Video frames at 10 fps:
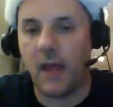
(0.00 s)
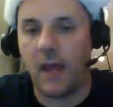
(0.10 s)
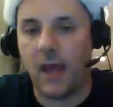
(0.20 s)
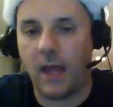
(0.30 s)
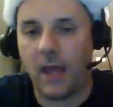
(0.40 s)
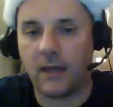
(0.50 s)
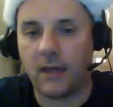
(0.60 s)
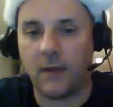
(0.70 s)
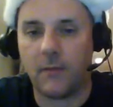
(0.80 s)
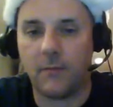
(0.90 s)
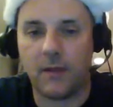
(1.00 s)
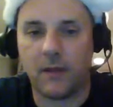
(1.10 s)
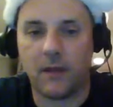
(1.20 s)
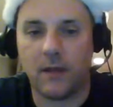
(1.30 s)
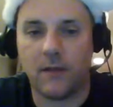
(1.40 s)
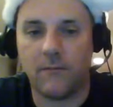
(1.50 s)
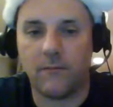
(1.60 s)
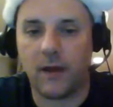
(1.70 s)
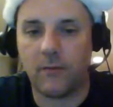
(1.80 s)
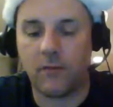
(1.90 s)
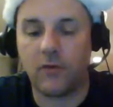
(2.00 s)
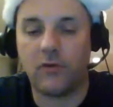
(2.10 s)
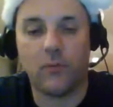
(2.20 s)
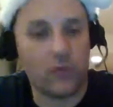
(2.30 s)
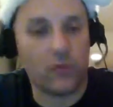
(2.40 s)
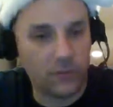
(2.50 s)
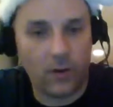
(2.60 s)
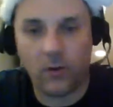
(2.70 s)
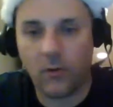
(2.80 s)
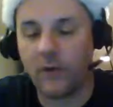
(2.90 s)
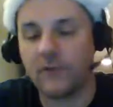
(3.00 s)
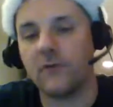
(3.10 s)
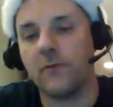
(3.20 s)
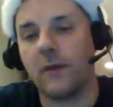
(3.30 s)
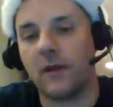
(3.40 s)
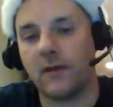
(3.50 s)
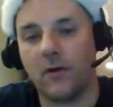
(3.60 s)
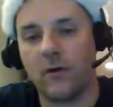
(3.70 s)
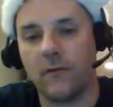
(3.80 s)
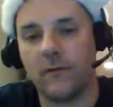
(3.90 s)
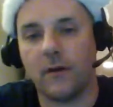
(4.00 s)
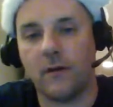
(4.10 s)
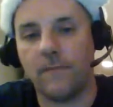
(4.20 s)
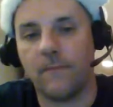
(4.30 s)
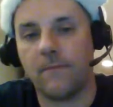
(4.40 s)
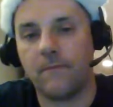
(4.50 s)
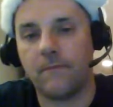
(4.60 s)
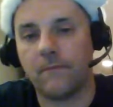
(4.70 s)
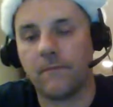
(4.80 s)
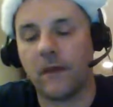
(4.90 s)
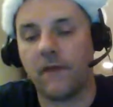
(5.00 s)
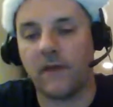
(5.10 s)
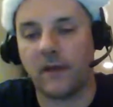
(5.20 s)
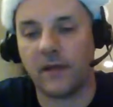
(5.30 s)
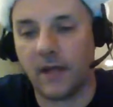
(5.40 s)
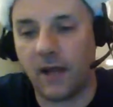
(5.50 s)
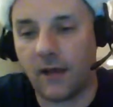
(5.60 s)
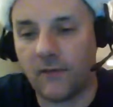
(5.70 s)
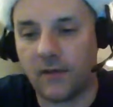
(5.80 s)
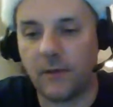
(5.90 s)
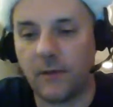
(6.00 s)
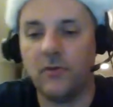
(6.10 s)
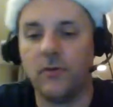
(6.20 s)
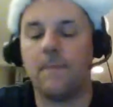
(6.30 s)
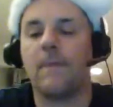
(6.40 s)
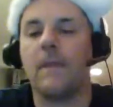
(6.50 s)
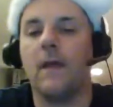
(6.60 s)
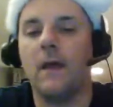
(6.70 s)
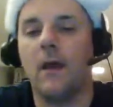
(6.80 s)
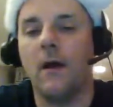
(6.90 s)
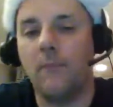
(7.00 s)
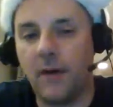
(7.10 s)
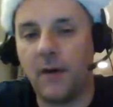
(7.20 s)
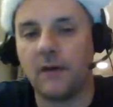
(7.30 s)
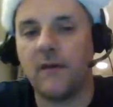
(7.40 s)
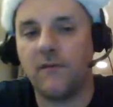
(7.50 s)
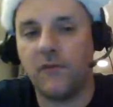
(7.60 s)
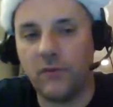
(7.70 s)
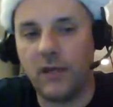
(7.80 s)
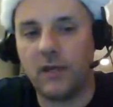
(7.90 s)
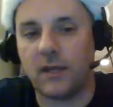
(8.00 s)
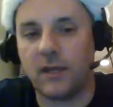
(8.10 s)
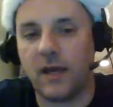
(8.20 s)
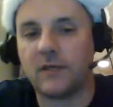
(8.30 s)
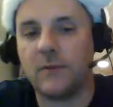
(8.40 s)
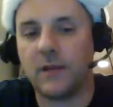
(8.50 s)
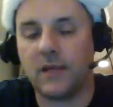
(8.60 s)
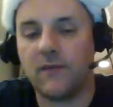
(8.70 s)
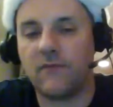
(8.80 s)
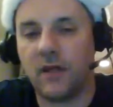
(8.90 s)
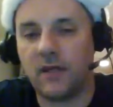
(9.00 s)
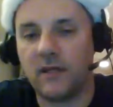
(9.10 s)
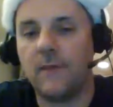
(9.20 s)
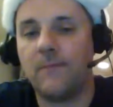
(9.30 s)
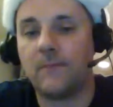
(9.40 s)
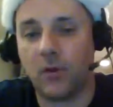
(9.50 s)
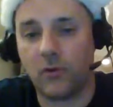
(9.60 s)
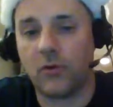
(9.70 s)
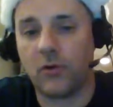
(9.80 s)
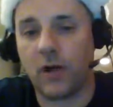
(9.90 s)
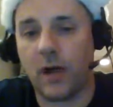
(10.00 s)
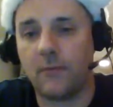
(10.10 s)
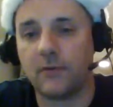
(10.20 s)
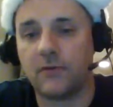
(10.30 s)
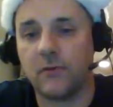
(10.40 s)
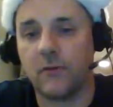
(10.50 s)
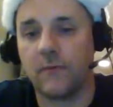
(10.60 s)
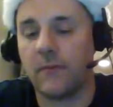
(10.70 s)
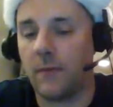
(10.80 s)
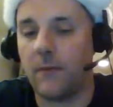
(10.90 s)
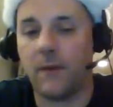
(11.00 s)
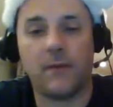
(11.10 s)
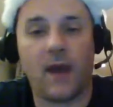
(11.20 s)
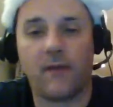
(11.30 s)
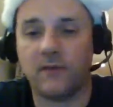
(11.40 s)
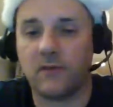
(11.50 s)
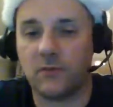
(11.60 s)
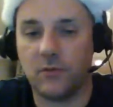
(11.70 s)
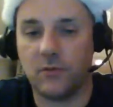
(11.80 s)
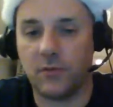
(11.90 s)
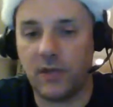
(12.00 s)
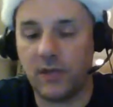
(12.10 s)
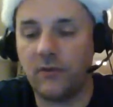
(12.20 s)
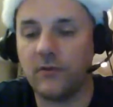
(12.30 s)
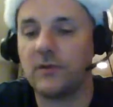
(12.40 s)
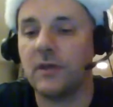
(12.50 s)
And I might be buying one or two more tomorrow also, depending on if I can get out in time to do it. But if you need a last-minute gift idea, go to your local comic book store. They might be having some super deals.